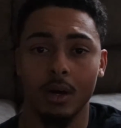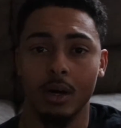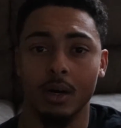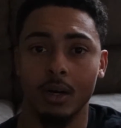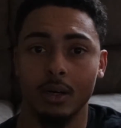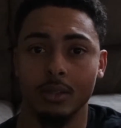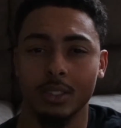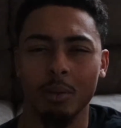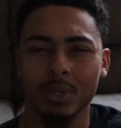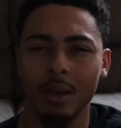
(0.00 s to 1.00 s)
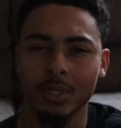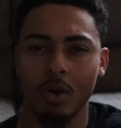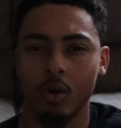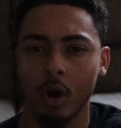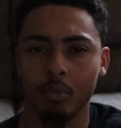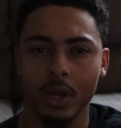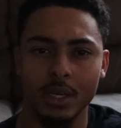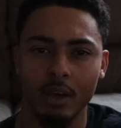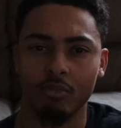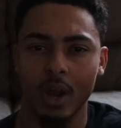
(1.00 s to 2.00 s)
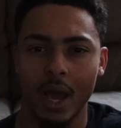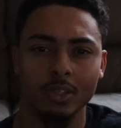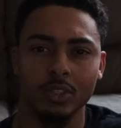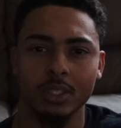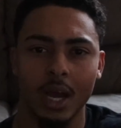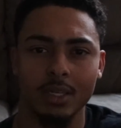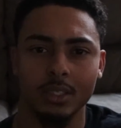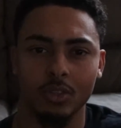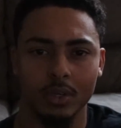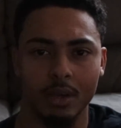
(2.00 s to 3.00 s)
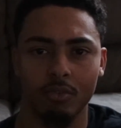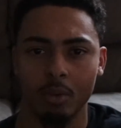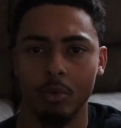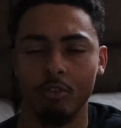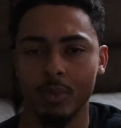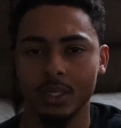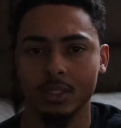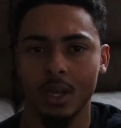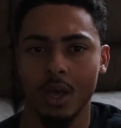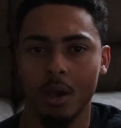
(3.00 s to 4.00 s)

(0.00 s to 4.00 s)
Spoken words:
Sometimes I'll incorporate different exercises or different movements,